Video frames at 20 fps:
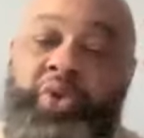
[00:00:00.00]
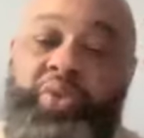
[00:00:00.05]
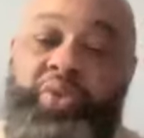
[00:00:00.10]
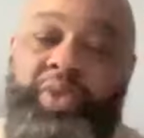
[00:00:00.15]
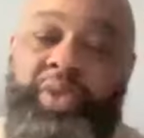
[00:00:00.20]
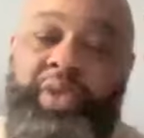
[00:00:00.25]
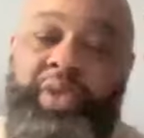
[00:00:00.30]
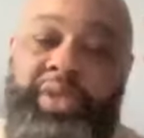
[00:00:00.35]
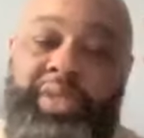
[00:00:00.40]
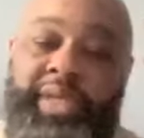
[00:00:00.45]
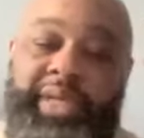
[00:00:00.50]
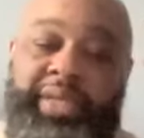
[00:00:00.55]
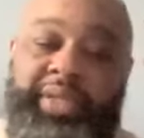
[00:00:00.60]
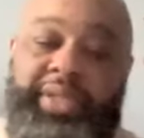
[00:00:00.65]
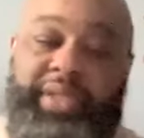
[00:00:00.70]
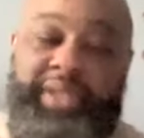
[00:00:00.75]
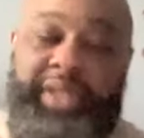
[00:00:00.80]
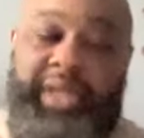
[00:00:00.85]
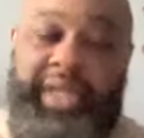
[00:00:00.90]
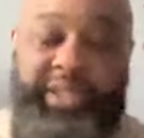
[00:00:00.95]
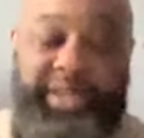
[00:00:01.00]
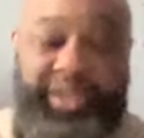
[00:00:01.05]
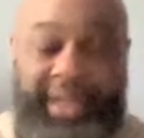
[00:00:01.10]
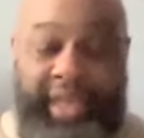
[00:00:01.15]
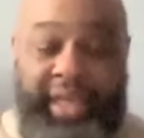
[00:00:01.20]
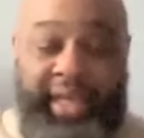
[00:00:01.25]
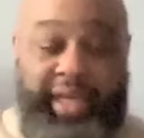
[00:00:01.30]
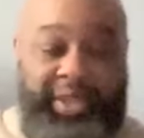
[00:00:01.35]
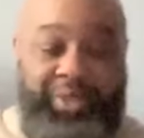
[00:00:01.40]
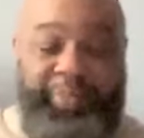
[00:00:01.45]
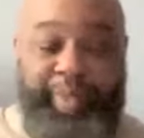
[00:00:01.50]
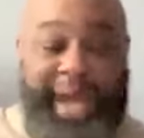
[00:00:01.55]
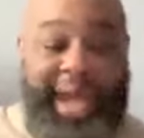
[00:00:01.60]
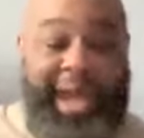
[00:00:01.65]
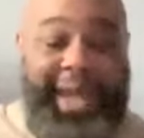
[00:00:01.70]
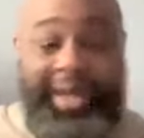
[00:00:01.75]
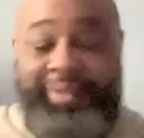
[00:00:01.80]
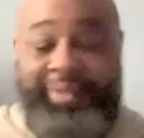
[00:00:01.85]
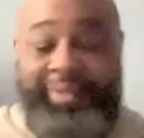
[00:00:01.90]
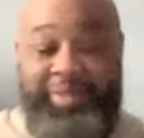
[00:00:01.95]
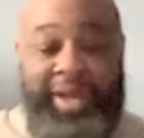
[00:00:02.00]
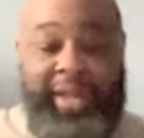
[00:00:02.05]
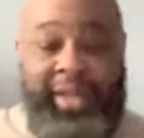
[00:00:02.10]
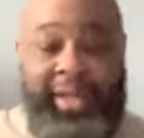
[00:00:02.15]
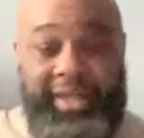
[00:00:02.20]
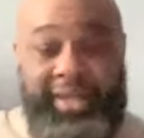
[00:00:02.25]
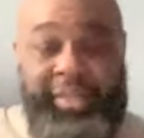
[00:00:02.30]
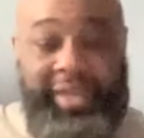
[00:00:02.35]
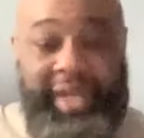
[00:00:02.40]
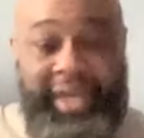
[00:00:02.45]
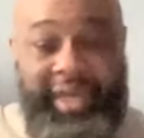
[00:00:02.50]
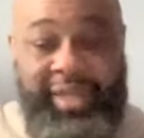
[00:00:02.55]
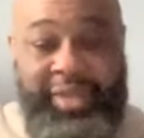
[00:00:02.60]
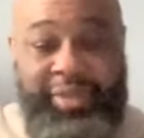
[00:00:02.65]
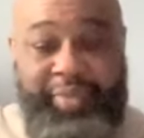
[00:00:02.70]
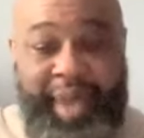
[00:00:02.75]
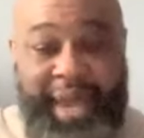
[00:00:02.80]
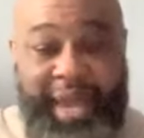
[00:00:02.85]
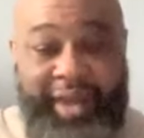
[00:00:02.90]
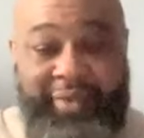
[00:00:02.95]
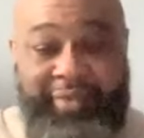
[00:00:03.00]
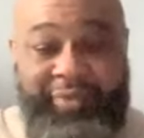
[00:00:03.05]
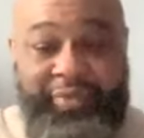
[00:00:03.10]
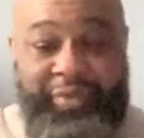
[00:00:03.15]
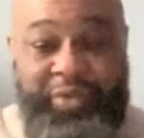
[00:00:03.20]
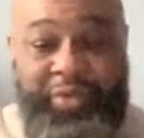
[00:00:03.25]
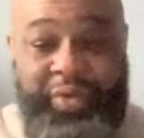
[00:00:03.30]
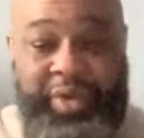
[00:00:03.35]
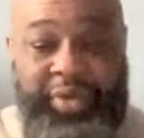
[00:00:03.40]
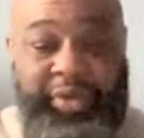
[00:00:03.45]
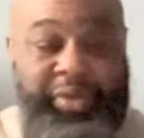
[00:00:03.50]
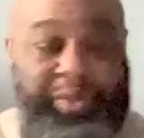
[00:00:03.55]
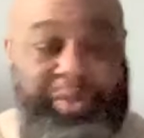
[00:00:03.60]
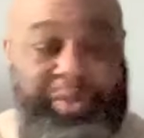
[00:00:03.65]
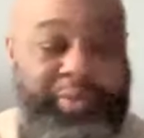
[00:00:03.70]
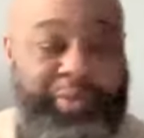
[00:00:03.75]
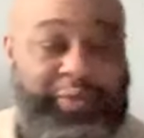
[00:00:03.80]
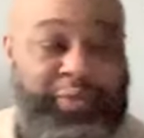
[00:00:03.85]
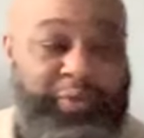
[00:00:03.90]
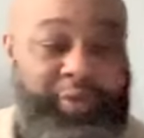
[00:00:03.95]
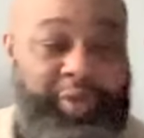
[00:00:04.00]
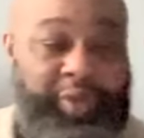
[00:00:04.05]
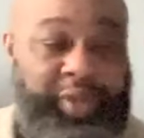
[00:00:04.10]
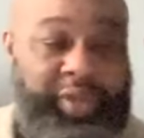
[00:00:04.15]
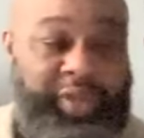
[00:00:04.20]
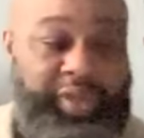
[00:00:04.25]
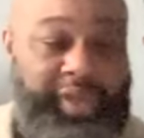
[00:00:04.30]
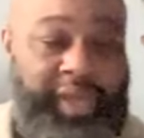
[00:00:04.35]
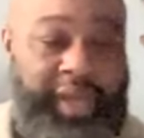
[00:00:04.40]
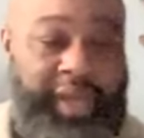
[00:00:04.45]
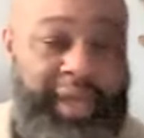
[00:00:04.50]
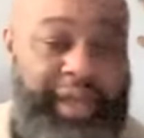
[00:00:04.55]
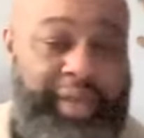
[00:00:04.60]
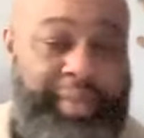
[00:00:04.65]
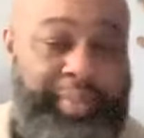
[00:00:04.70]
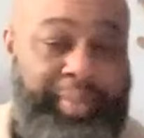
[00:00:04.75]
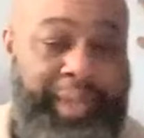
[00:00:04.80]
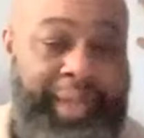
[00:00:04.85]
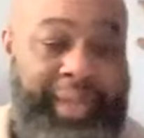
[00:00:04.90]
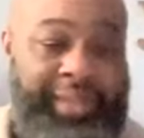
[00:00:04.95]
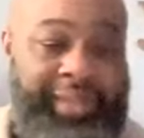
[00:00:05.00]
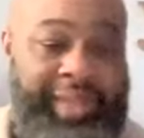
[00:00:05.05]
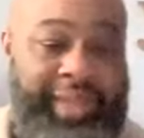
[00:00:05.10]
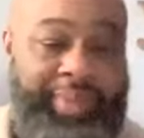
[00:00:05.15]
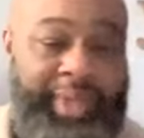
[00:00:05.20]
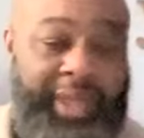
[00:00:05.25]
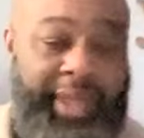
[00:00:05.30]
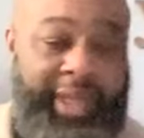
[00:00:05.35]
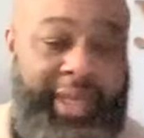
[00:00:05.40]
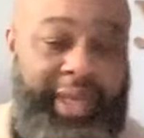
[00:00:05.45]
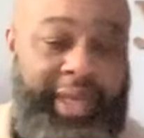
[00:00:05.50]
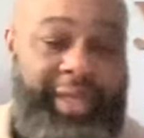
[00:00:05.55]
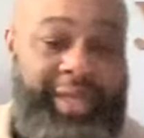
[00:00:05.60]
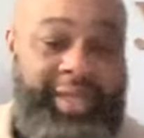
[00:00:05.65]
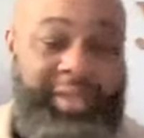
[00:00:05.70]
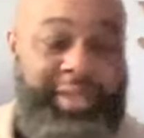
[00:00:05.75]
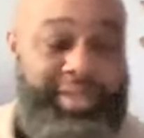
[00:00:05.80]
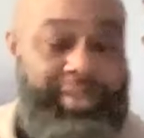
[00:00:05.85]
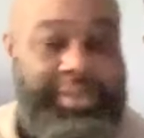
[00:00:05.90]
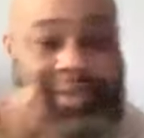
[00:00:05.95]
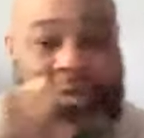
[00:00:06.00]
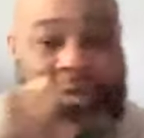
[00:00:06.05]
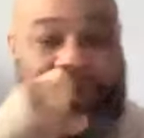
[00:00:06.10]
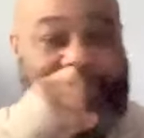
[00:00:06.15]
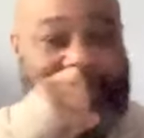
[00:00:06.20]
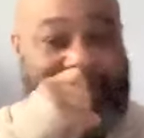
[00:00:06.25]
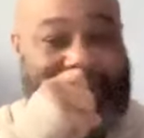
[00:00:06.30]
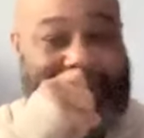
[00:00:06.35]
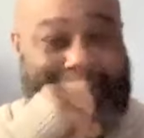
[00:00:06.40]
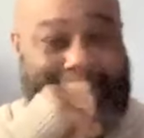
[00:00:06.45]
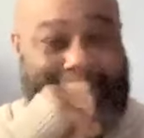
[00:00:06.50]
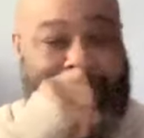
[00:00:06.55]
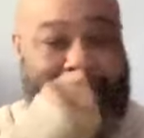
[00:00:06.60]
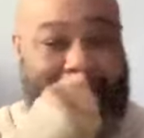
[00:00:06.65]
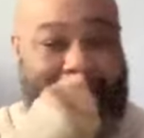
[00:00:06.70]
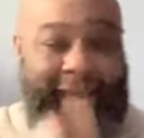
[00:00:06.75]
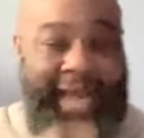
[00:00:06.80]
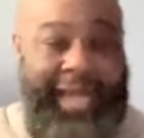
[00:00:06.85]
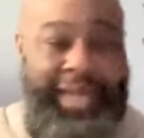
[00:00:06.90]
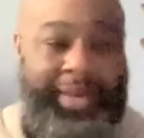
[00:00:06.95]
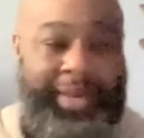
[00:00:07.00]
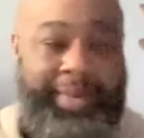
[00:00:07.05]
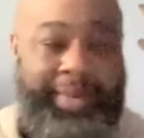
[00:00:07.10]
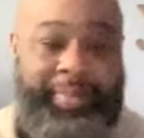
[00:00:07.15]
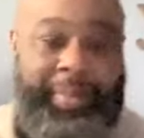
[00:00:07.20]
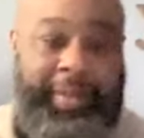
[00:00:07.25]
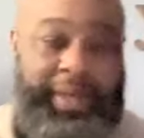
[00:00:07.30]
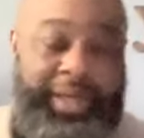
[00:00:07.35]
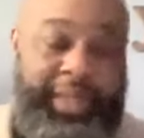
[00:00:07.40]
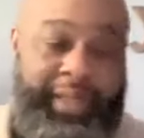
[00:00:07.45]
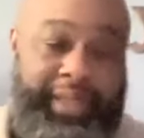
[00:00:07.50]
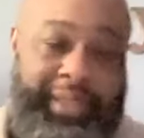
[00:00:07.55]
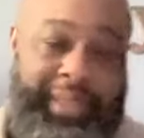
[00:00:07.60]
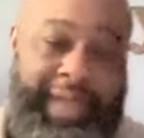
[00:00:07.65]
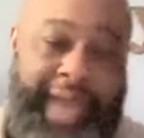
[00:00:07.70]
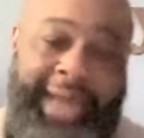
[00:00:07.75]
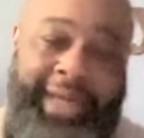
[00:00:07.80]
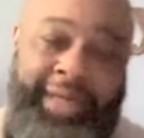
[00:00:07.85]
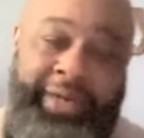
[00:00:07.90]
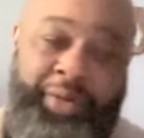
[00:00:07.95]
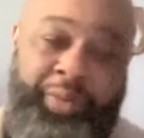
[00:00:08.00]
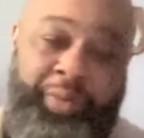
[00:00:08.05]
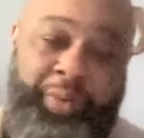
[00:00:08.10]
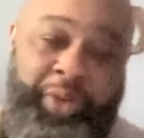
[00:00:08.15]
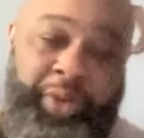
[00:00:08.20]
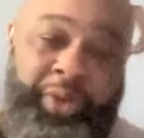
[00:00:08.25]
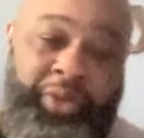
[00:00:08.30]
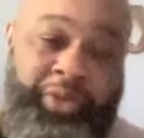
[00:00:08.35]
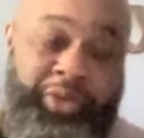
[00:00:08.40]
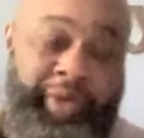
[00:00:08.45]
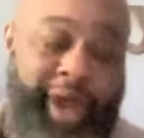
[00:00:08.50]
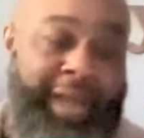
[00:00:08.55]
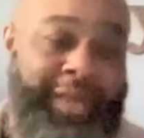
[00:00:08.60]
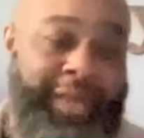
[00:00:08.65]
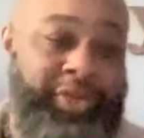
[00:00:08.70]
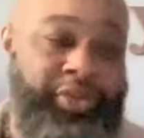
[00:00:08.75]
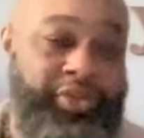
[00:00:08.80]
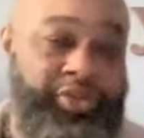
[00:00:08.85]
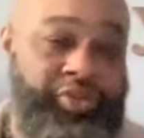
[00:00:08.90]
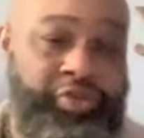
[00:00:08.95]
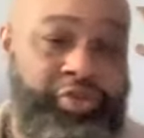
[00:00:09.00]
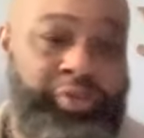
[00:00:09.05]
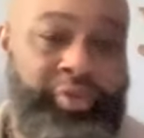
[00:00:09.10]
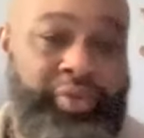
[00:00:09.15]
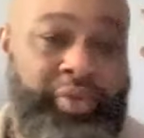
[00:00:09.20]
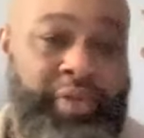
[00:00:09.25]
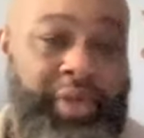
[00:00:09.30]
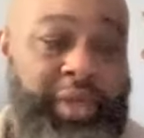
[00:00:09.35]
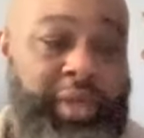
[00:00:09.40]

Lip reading: let's take us back, right? Let's take us back a few years before this pandemic hit us and stuff like that. I am dyed in the will, tried and true,